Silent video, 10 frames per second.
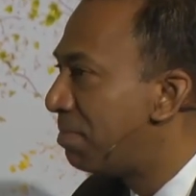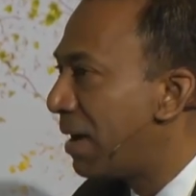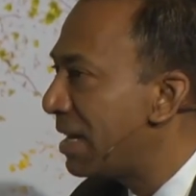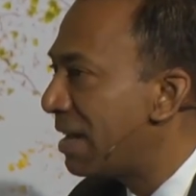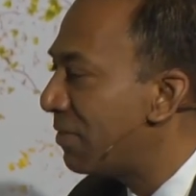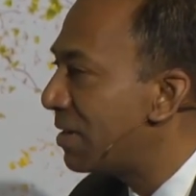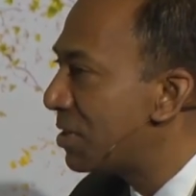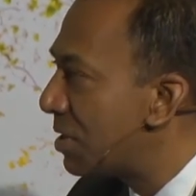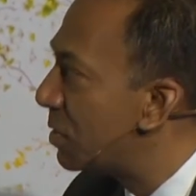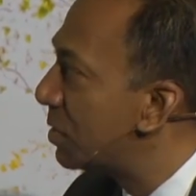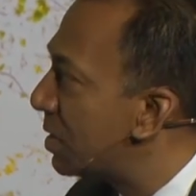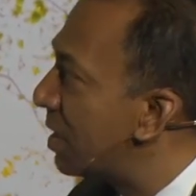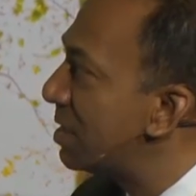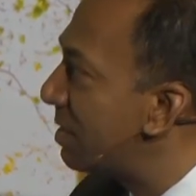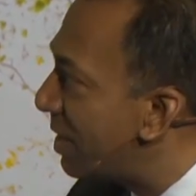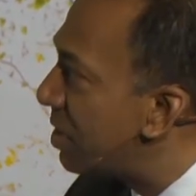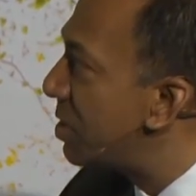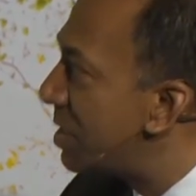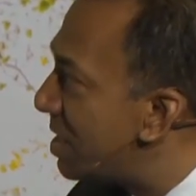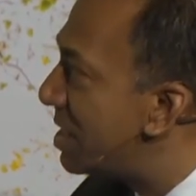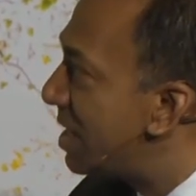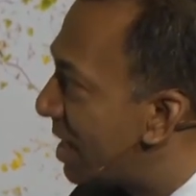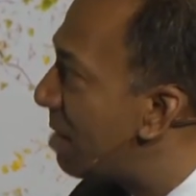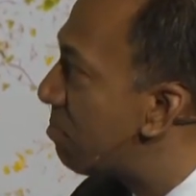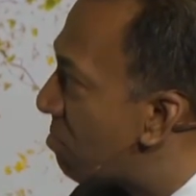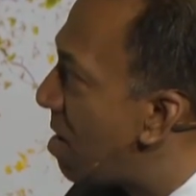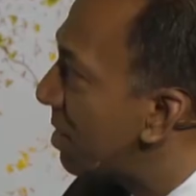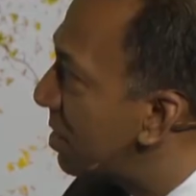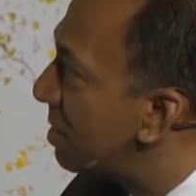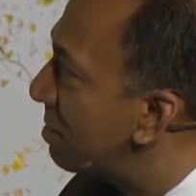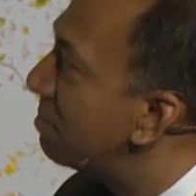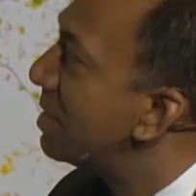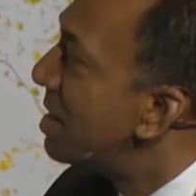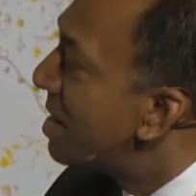by definition, uses lots of energy to dig up rocks and